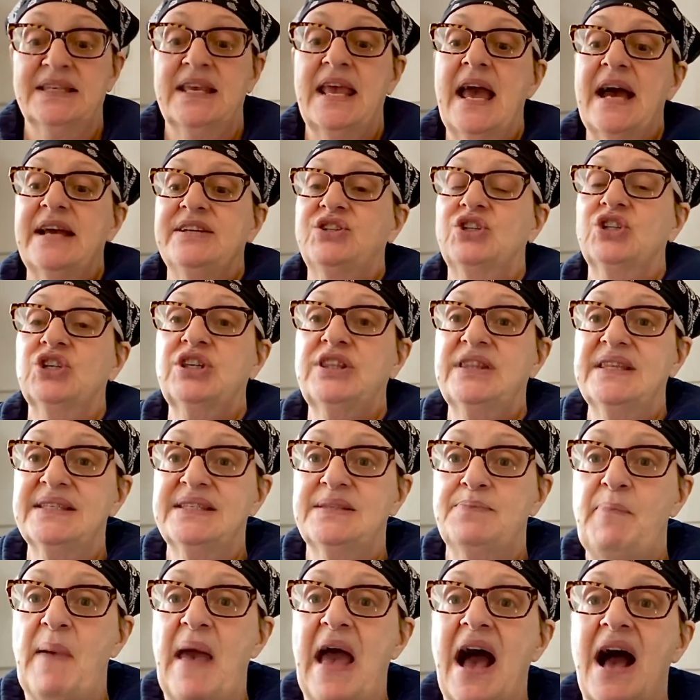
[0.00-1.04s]
Okay, I took this
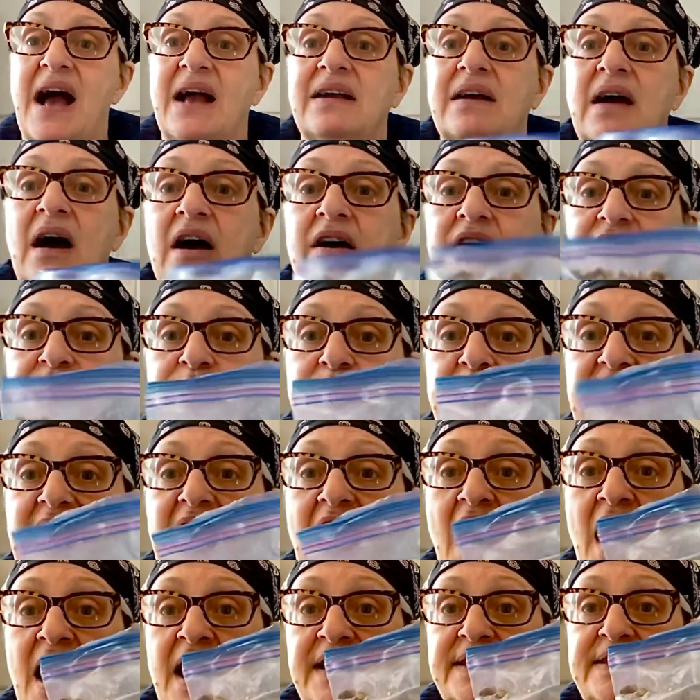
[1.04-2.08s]
bag of
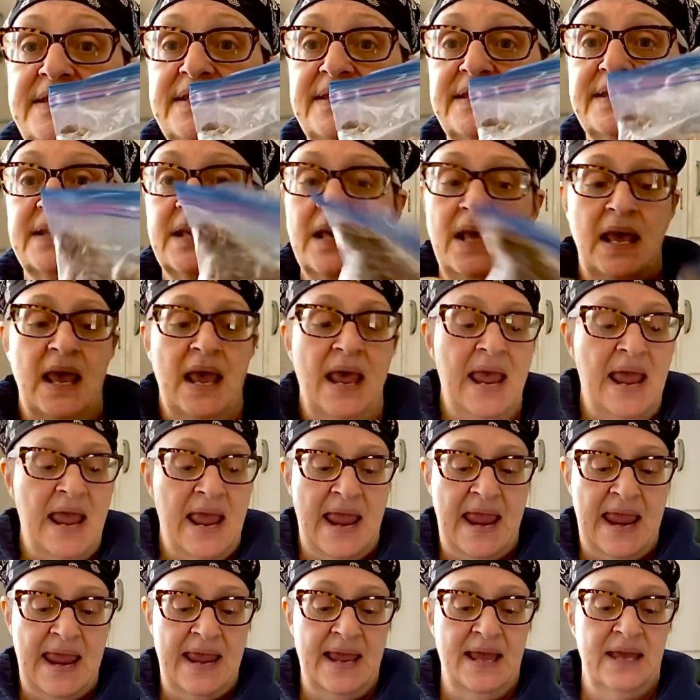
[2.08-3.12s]
pecans
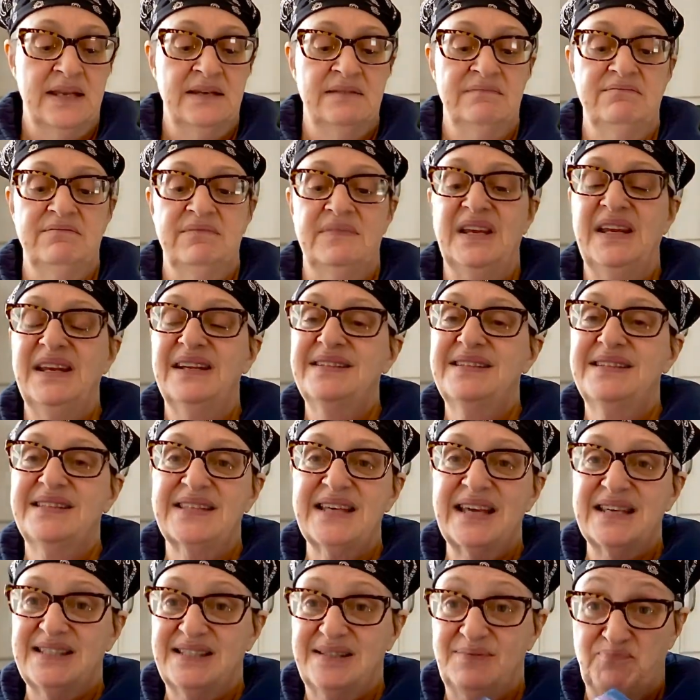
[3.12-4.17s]
and it
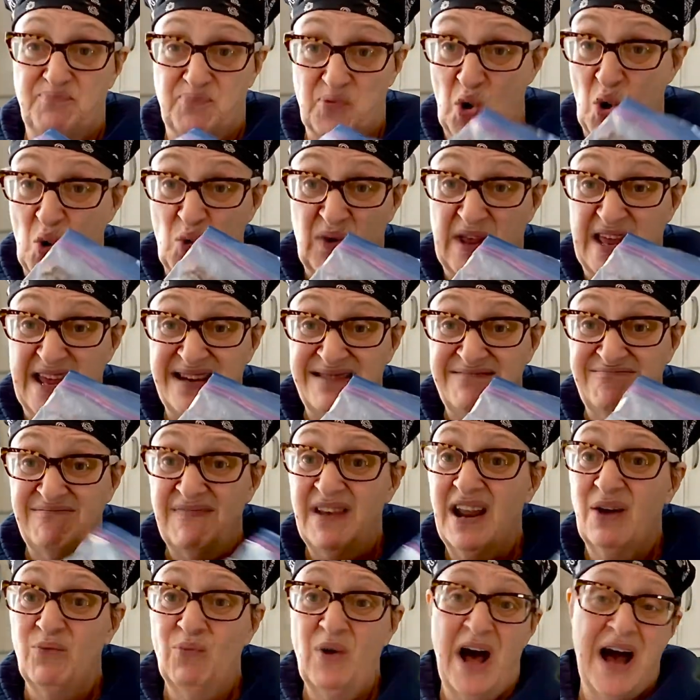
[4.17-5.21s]
says broken.
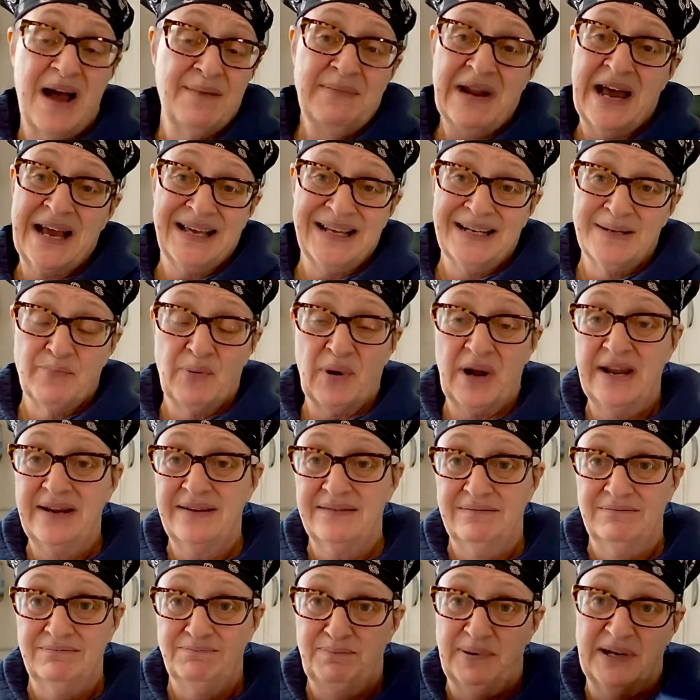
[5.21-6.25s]
Well, I'm not gonna break
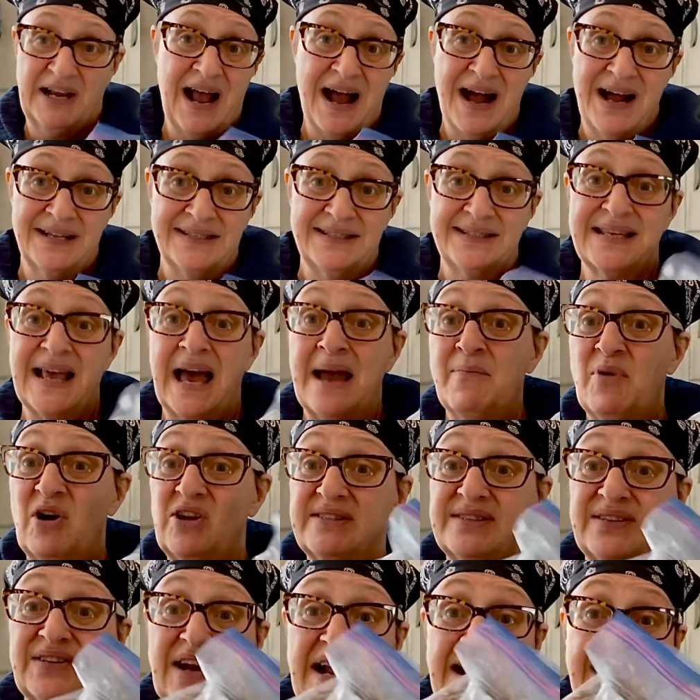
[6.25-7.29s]
pecans. I'm
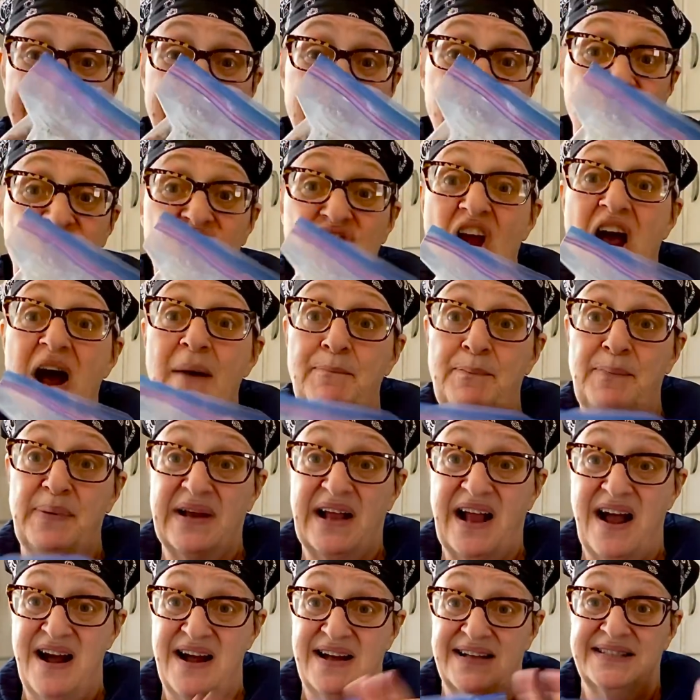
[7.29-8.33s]
also not gonna chop
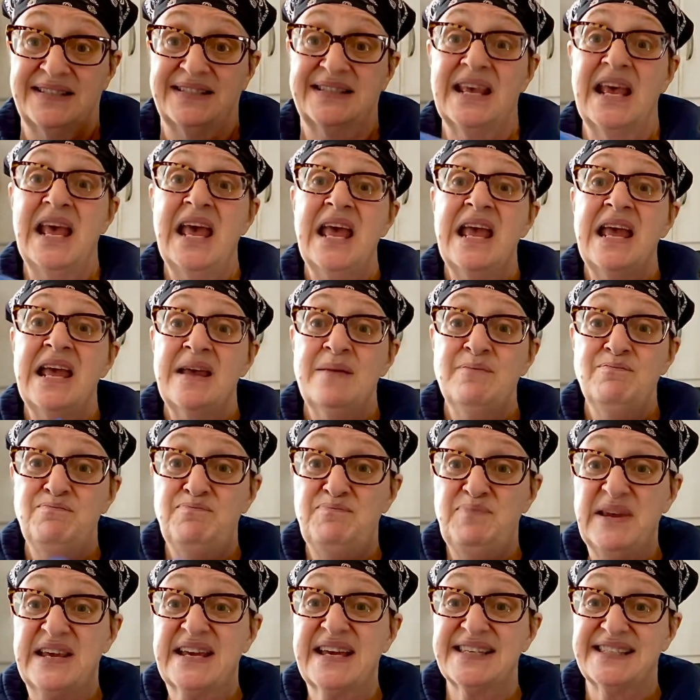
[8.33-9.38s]
pecans
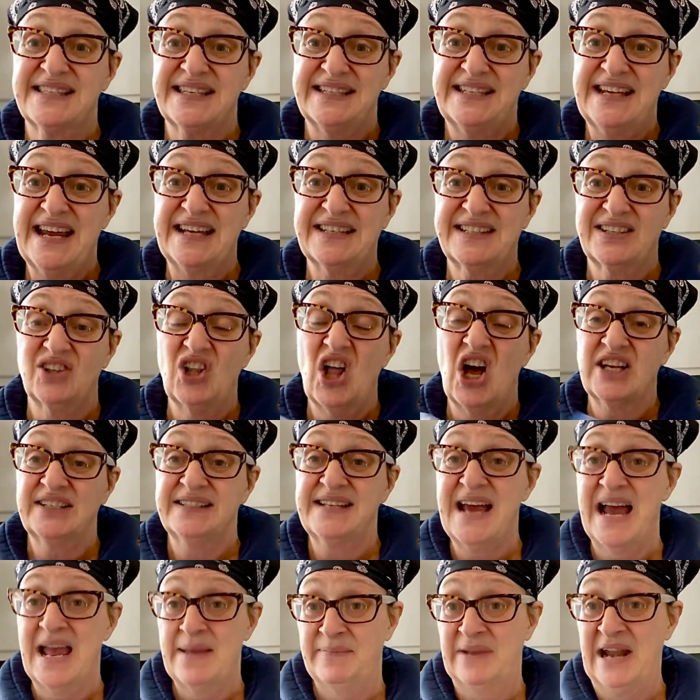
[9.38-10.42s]
because it takes a long
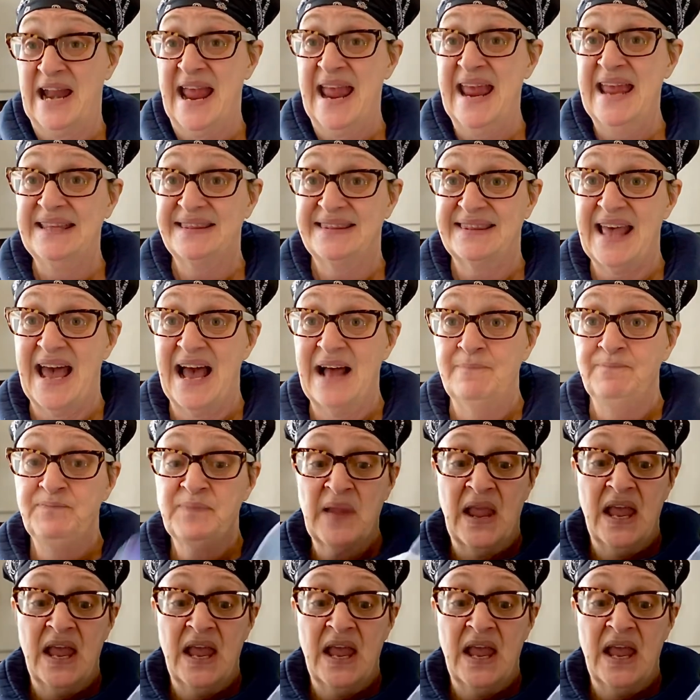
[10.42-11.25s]
time and I hate that.